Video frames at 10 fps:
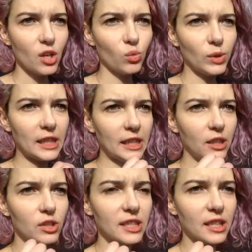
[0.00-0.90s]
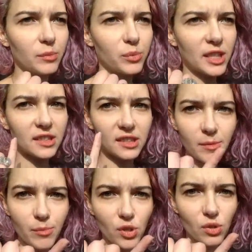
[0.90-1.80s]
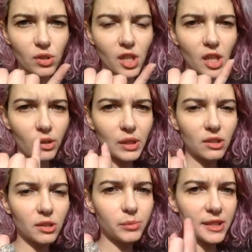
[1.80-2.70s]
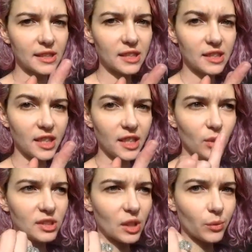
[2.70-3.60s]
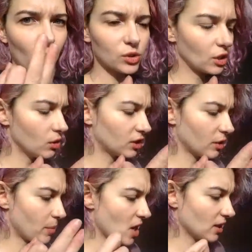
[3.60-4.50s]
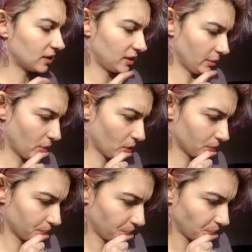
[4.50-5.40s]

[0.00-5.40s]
we looked at present simple, we looked at present continuous, and we also looked at past simple.